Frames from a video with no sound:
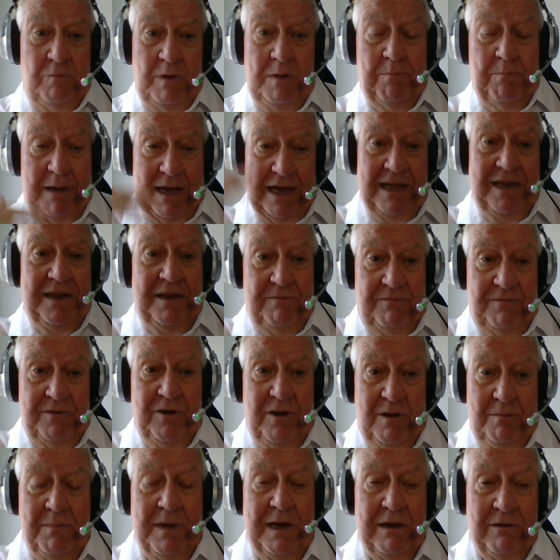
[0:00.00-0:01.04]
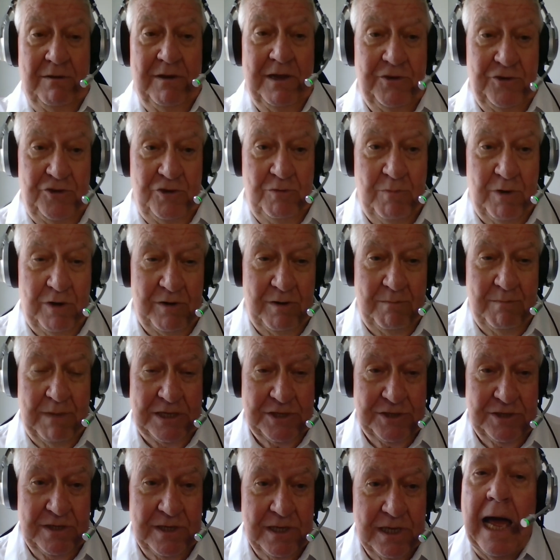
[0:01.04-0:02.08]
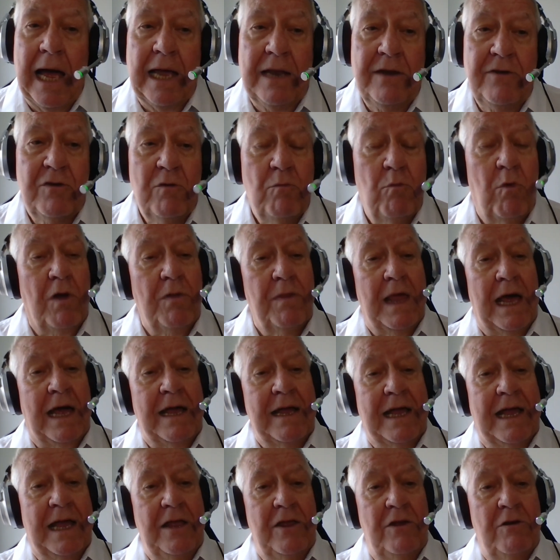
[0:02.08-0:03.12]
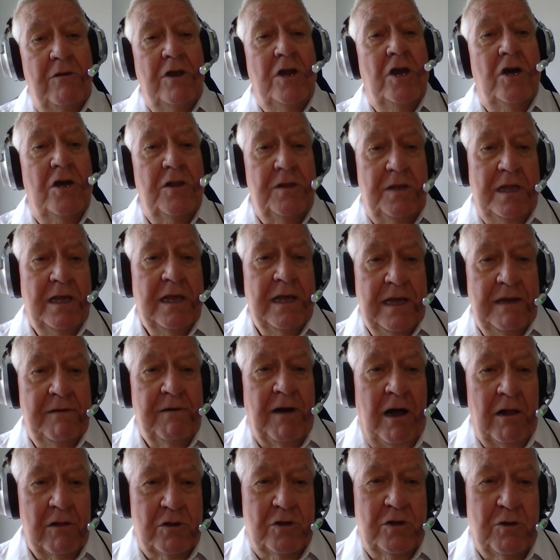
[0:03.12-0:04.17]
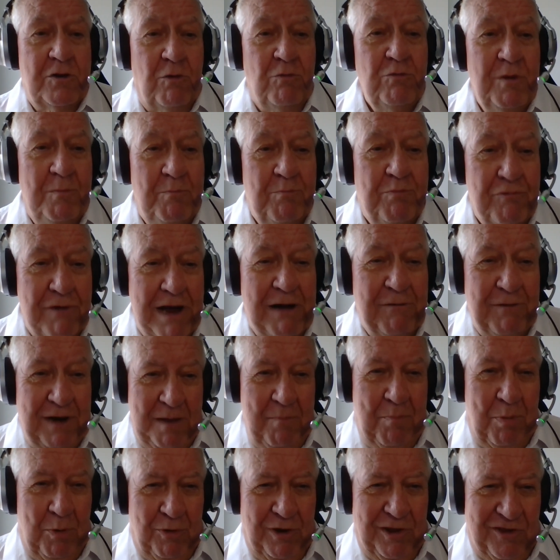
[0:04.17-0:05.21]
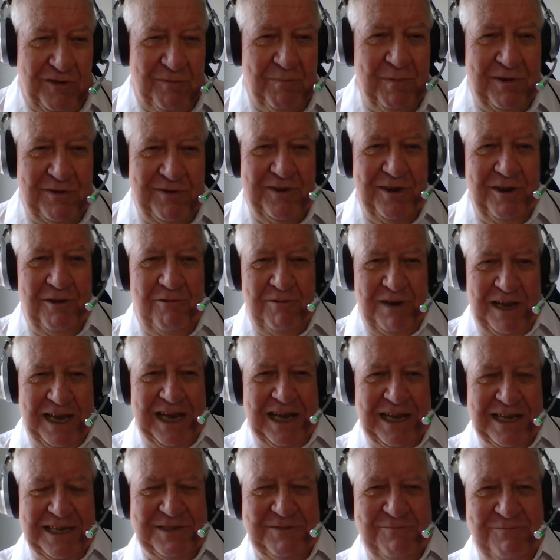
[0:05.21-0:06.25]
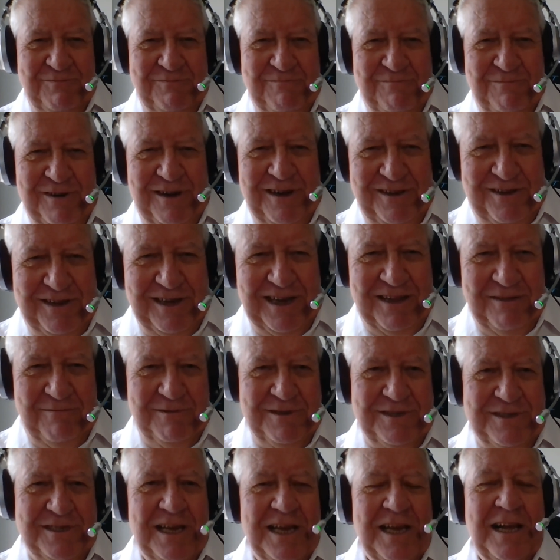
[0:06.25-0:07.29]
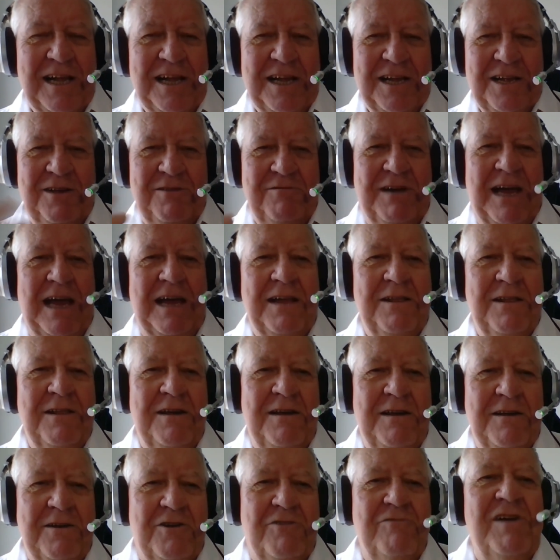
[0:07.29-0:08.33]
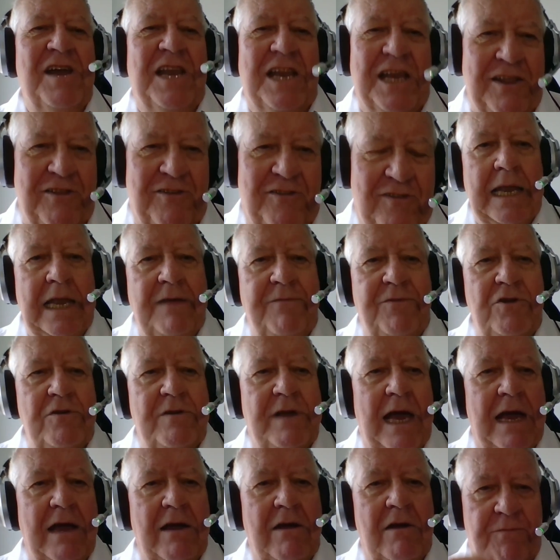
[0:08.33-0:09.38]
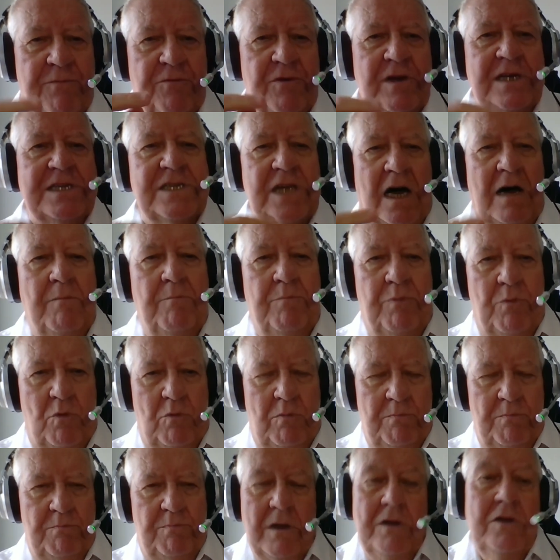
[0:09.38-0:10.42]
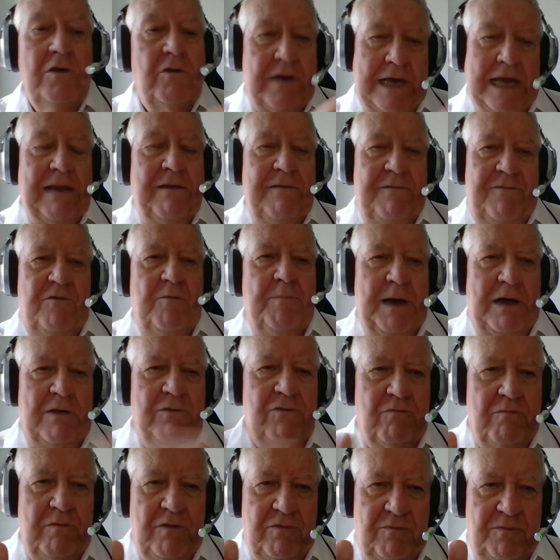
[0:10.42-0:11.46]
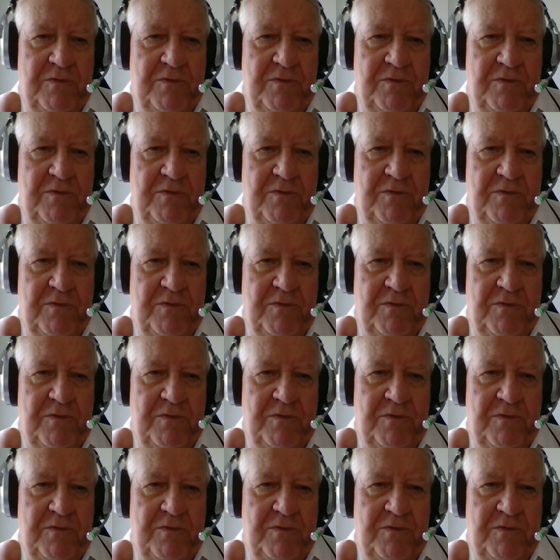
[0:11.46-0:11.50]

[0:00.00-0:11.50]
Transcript: we pay a different amount, as you might imagine. And you can earn, I'll call them brownie points, which is an old English word. In other words, you'll get credits. If you get, for example, you get it for about